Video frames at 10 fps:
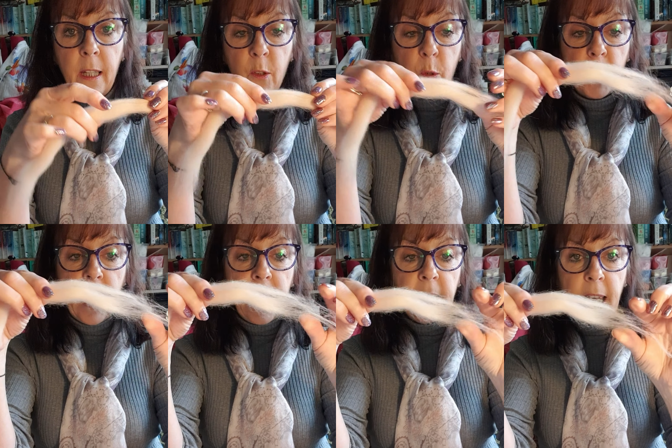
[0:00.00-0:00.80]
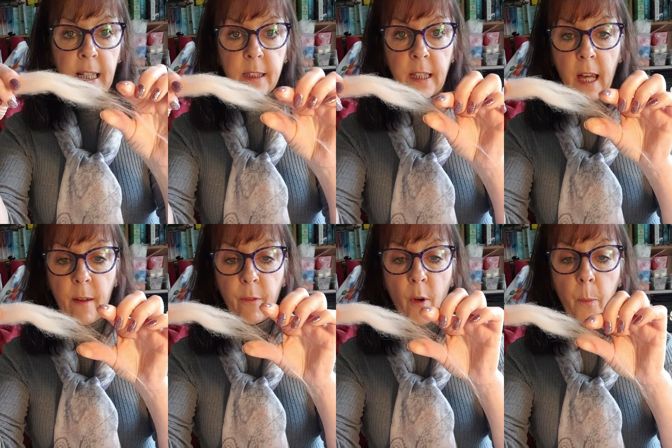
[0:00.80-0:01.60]
So take that,
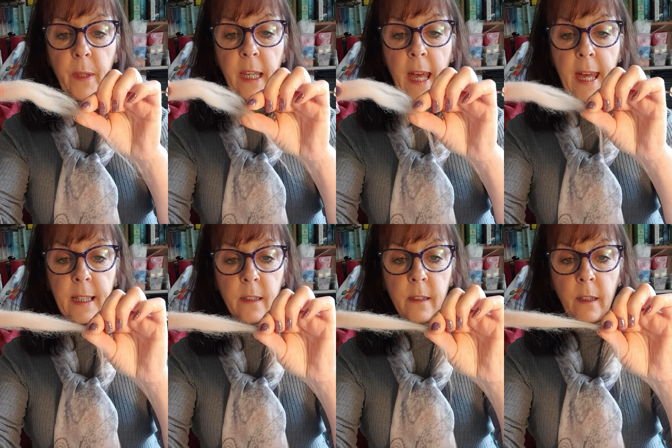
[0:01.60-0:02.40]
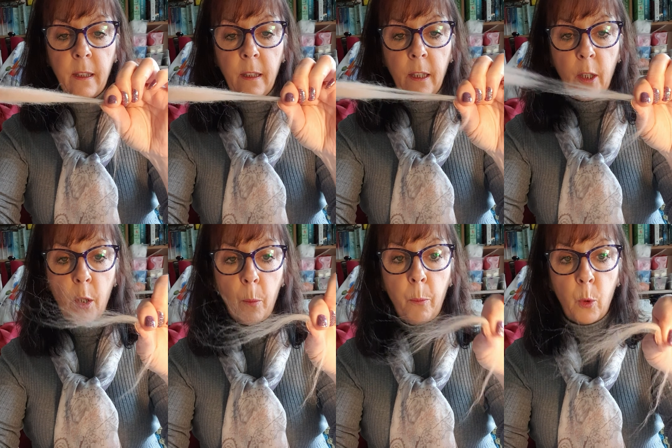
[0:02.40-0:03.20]
and from the end
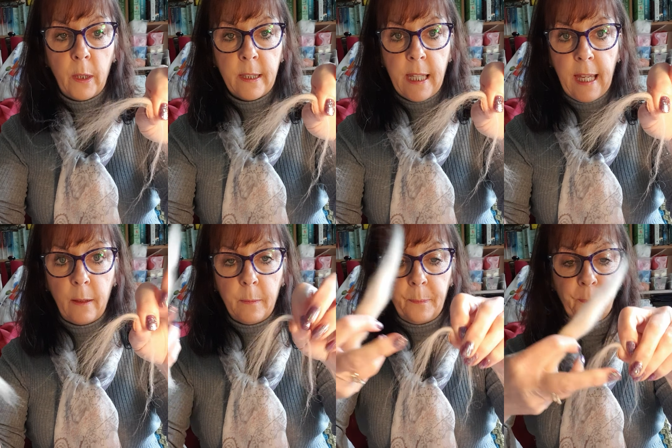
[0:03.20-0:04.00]
pull a tail.